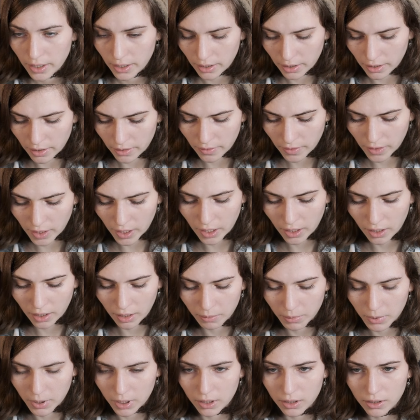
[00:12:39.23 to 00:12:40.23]
And then
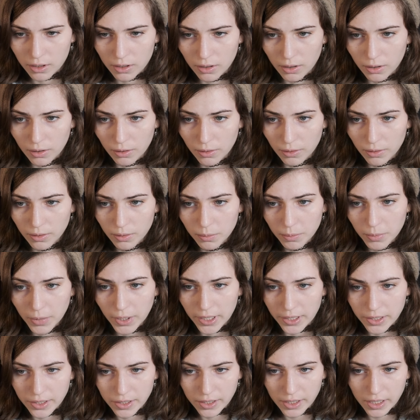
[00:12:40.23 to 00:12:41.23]
I'm going to
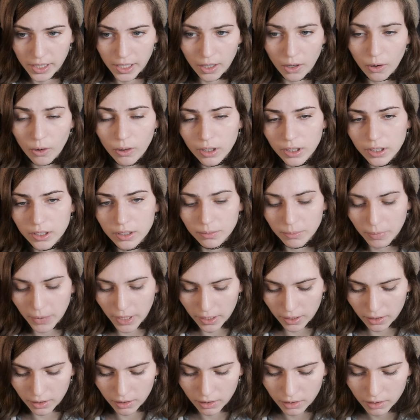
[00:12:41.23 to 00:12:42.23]
press the colon
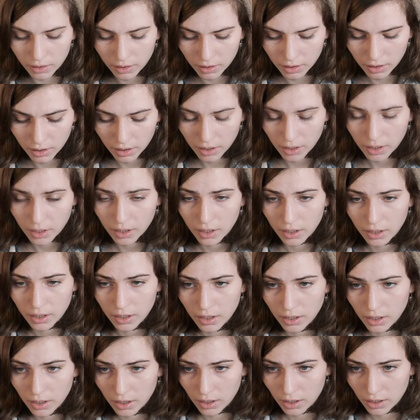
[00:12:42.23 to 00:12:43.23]
button
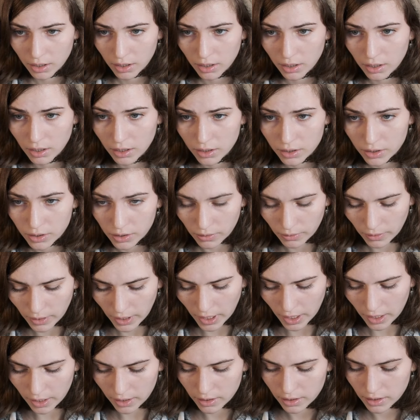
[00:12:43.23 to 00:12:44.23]
to
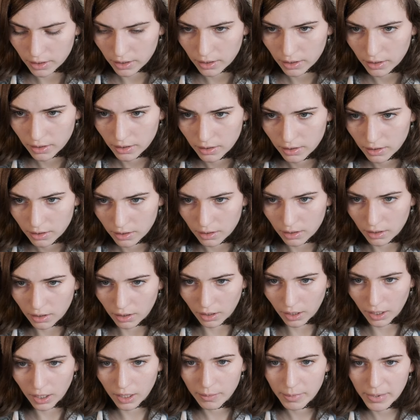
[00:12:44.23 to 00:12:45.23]
get
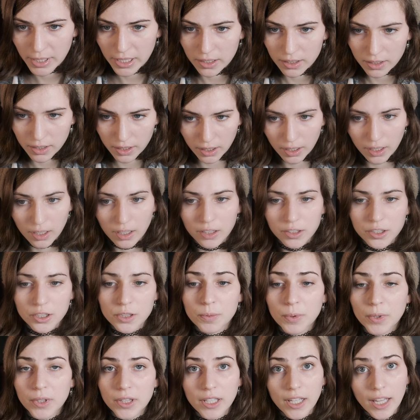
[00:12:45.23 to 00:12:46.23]
a comment, and I'll
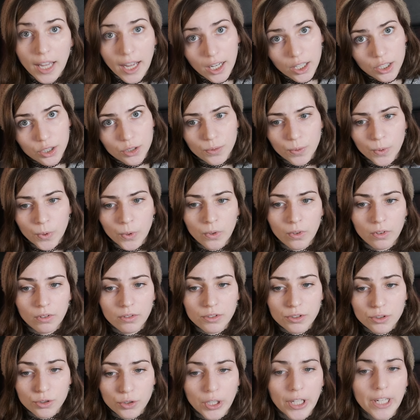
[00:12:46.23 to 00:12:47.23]
just put the actual
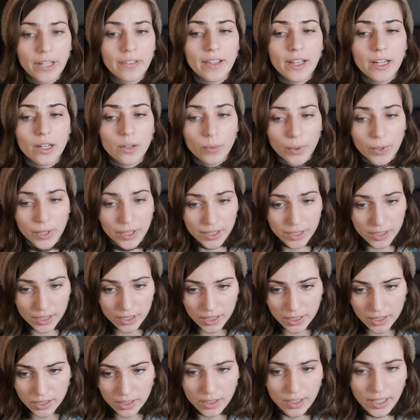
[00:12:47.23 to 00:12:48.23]
string that it was
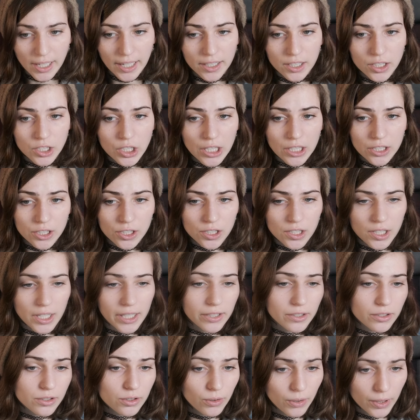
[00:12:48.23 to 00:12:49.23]
since I had to change it to
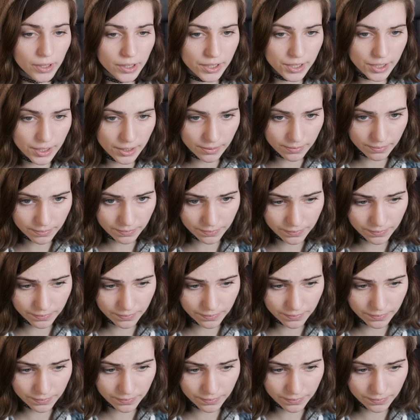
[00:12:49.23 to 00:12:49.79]
underscores.